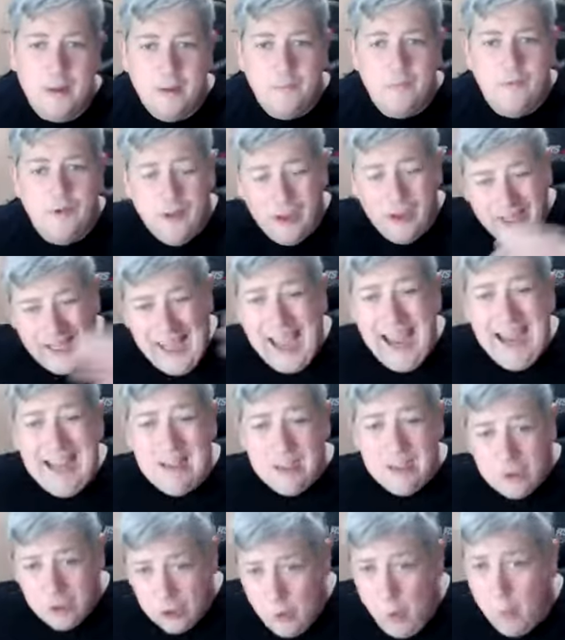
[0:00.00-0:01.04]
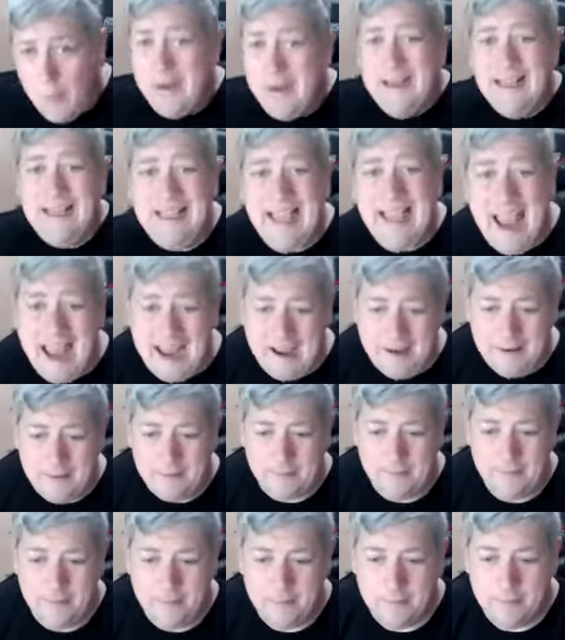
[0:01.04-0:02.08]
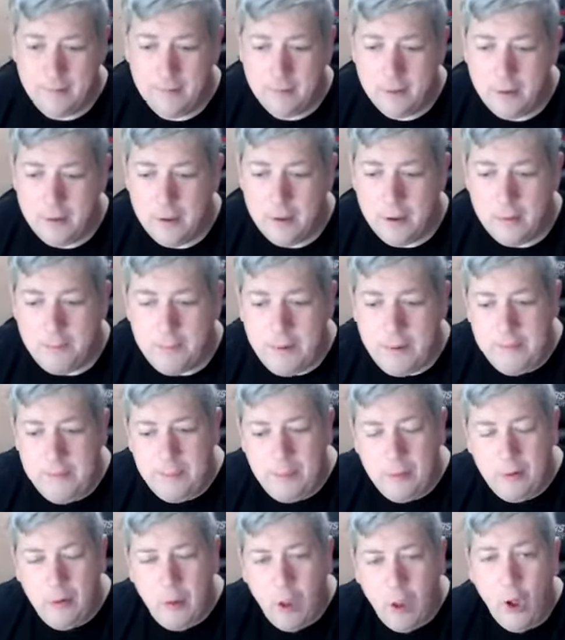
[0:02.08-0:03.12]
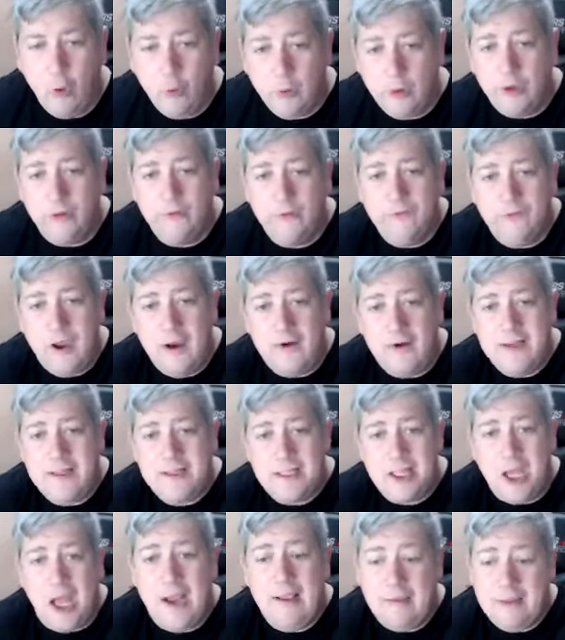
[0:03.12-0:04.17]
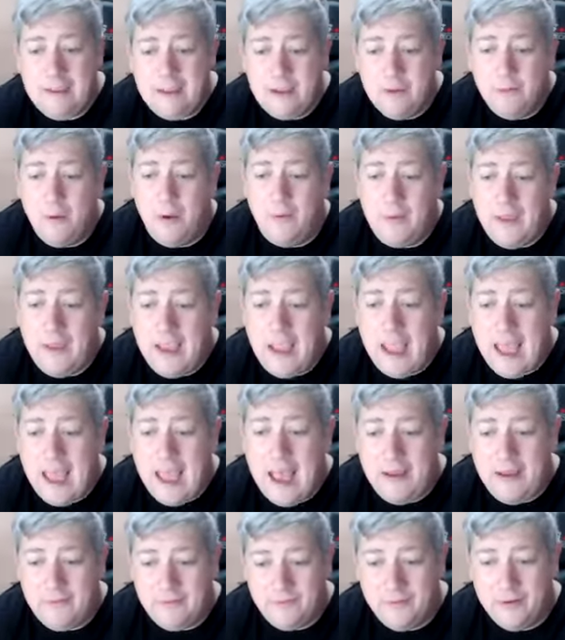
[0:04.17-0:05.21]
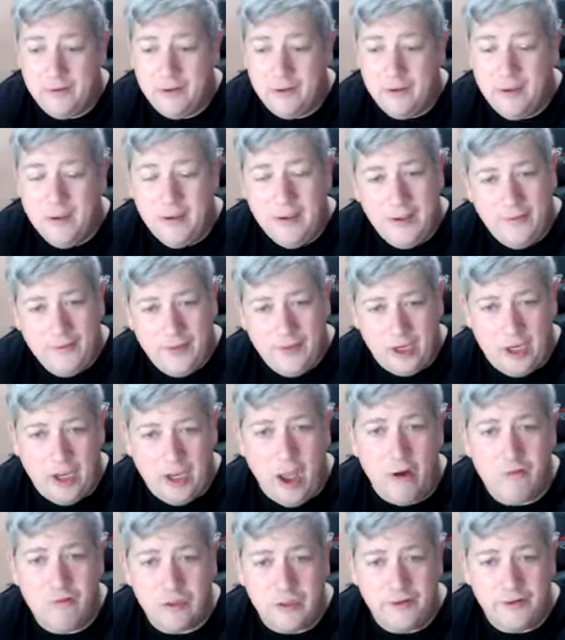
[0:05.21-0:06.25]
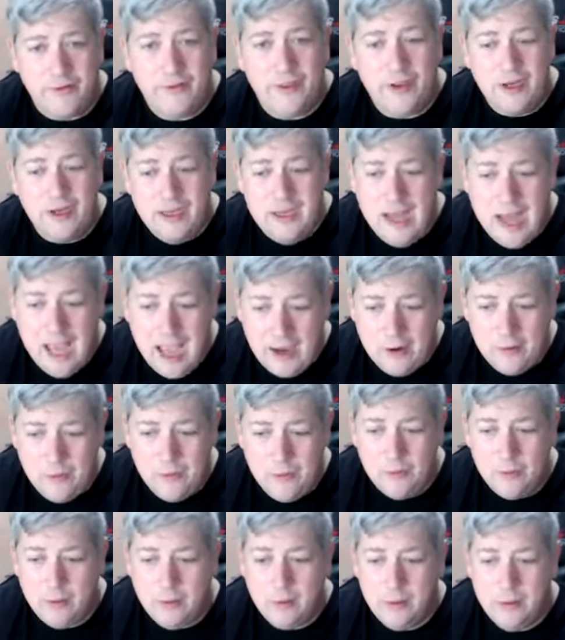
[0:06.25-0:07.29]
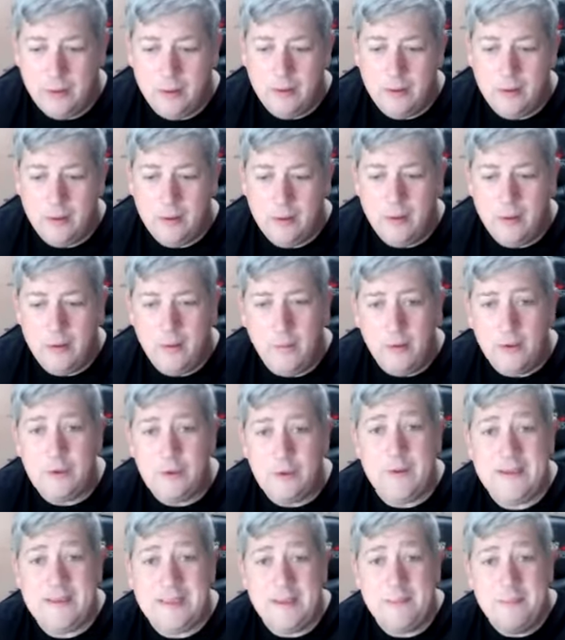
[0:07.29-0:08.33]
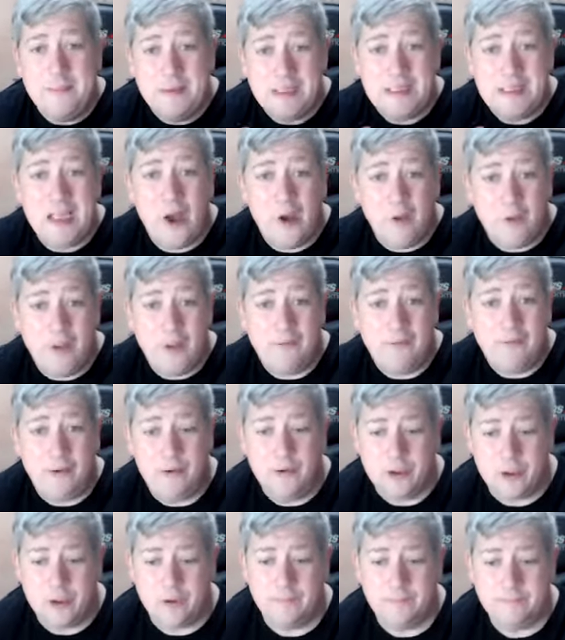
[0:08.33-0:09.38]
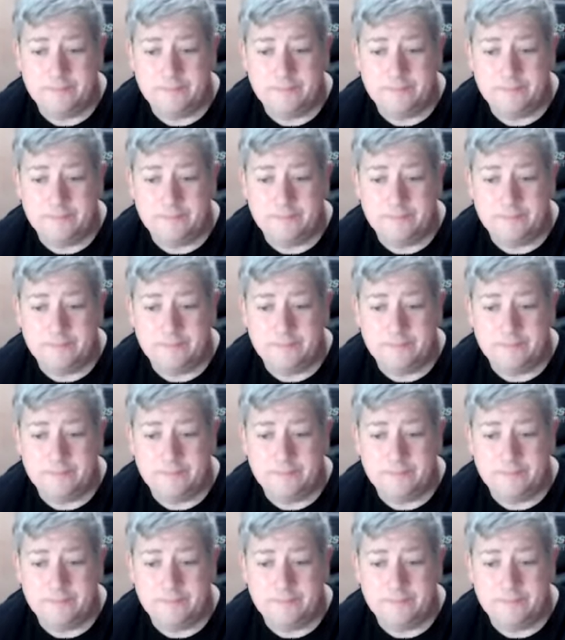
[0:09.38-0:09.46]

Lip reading: for the gains. Look what we're going to get. People hold on very tightly to what they have, the current, the now, which means they miss out on their future.